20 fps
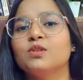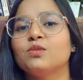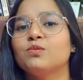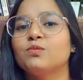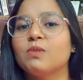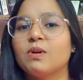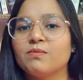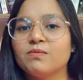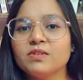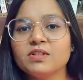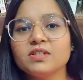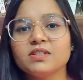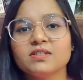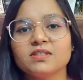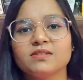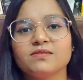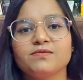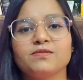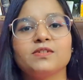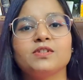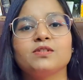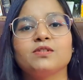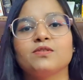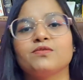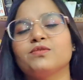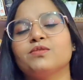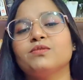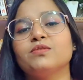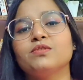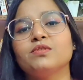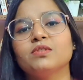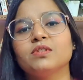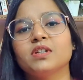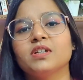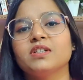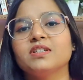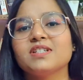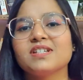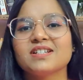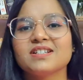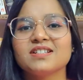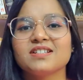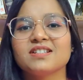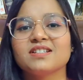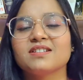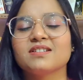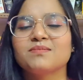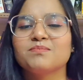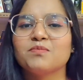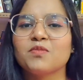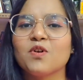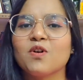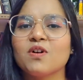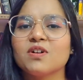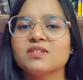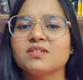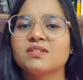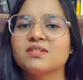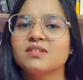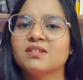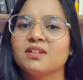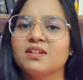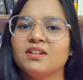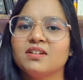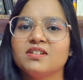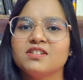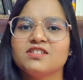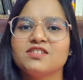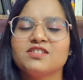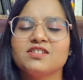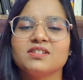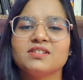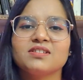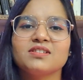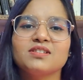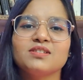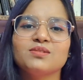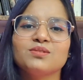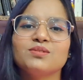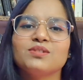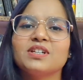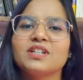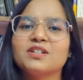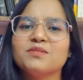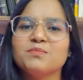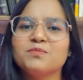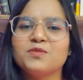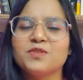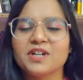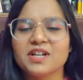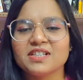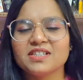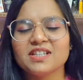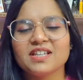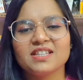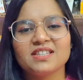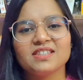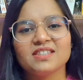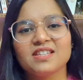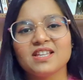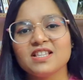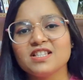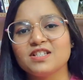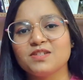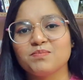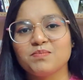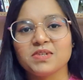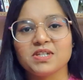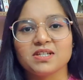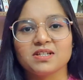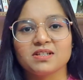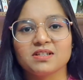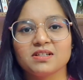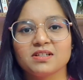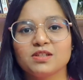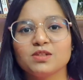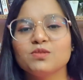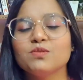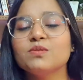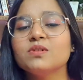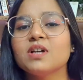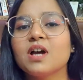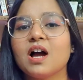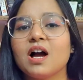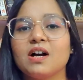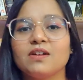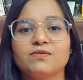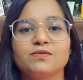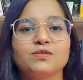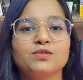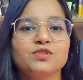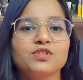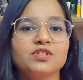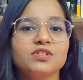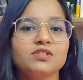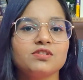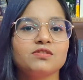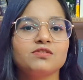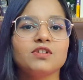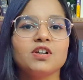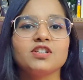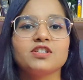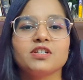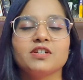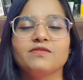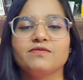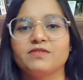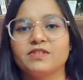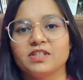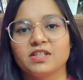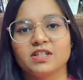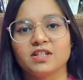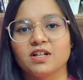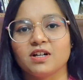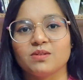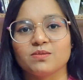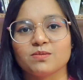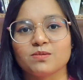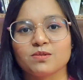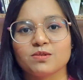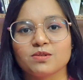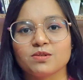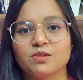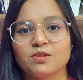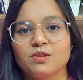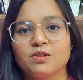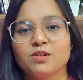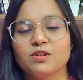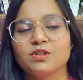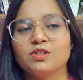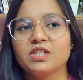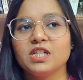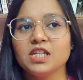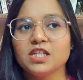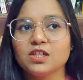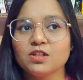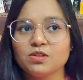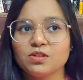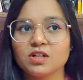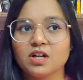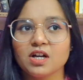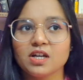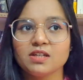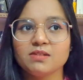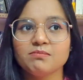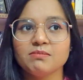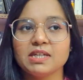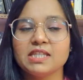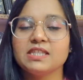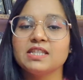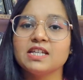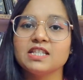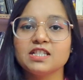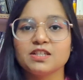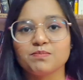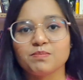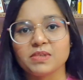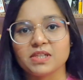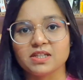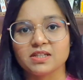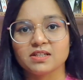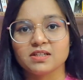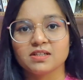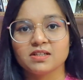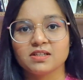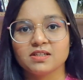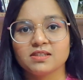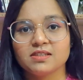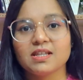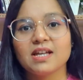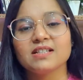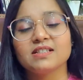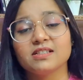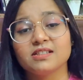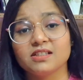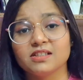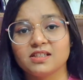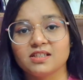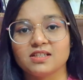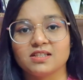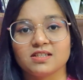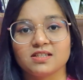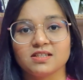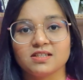Whoever is in front of you, it's okay, take a pause, just take a breath and then speak. You don't have to just rush everything out. Take your time and then speak. That's the key.